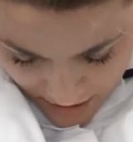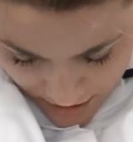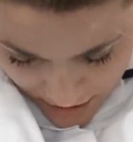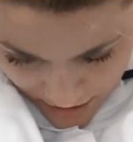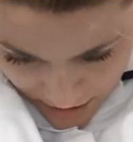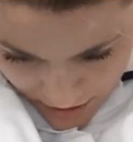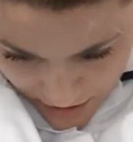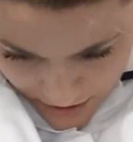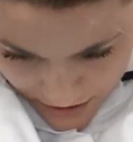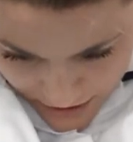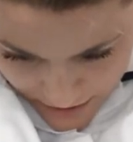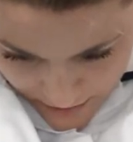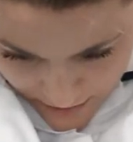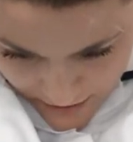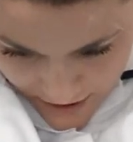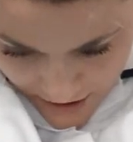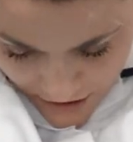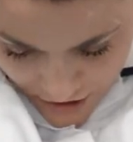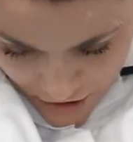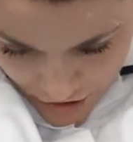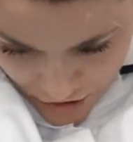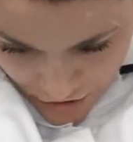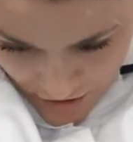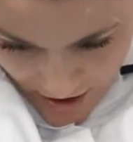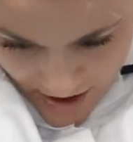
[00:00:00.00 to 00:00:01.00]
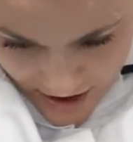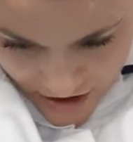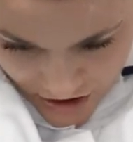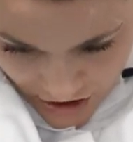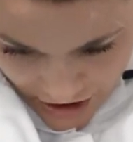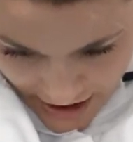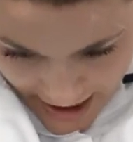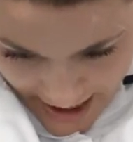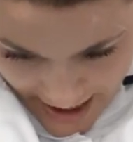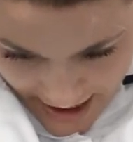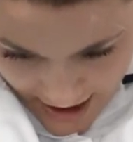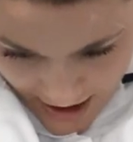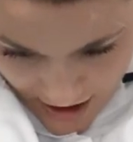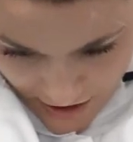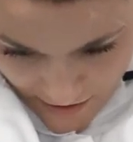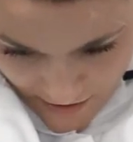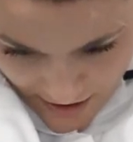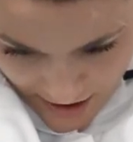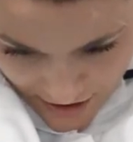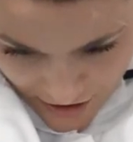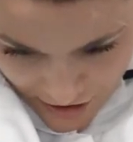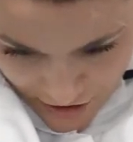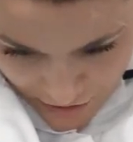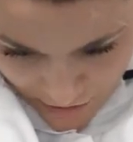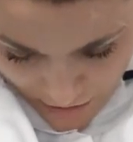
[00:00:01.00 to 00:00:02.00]
Good, so with the stretching, you
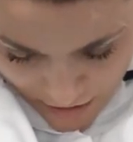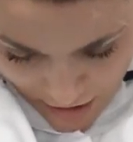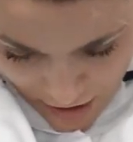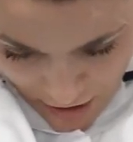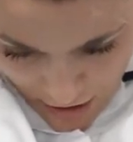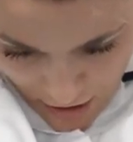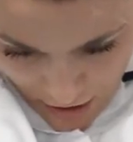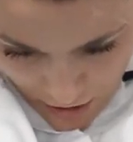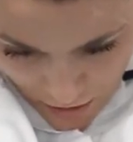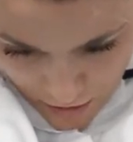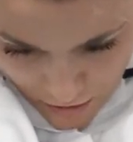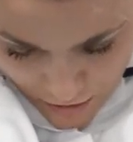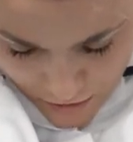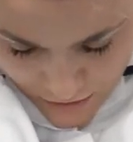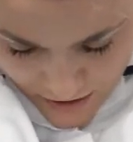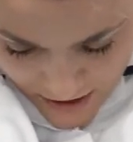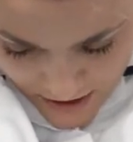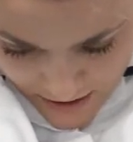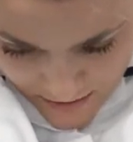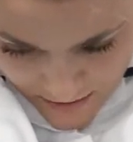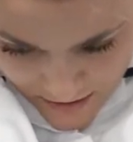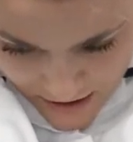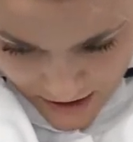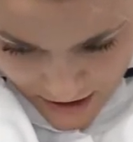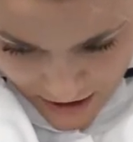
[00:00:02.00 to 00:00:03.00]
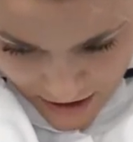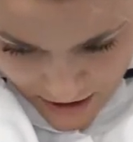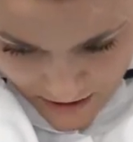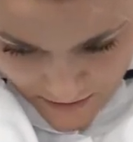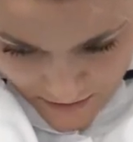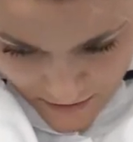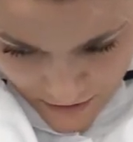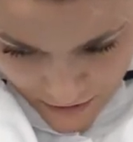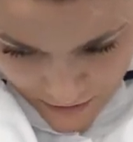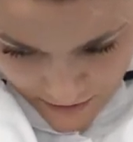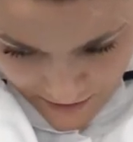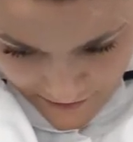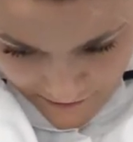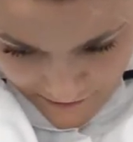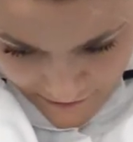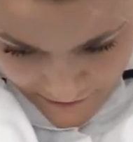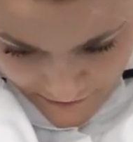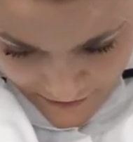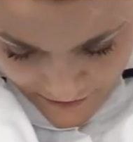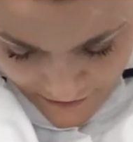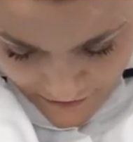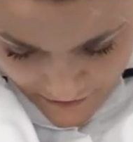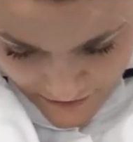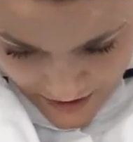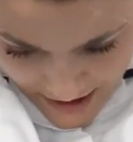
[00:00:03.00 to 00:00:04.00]
actually want to hold this position between
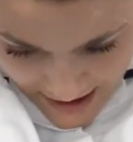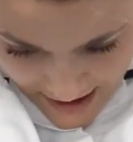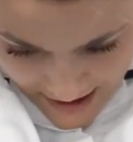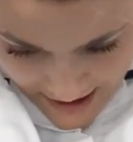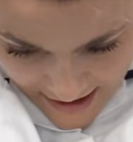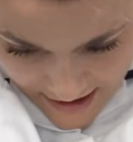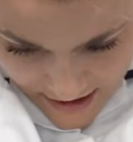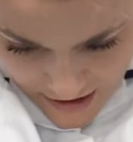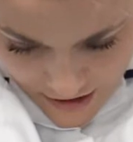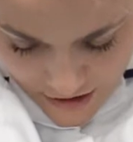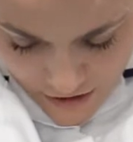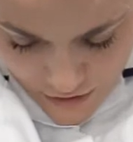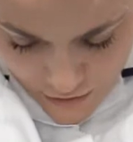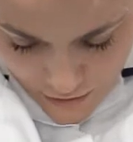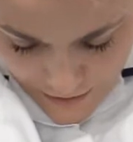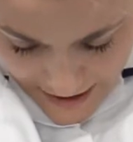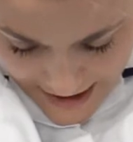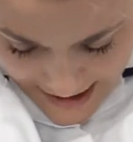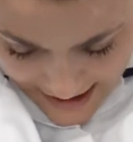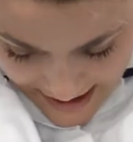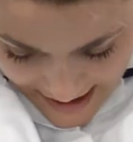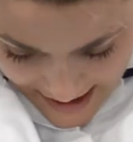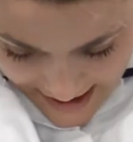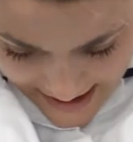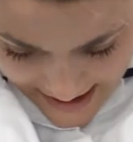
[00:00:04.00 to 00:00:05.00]
15 to 20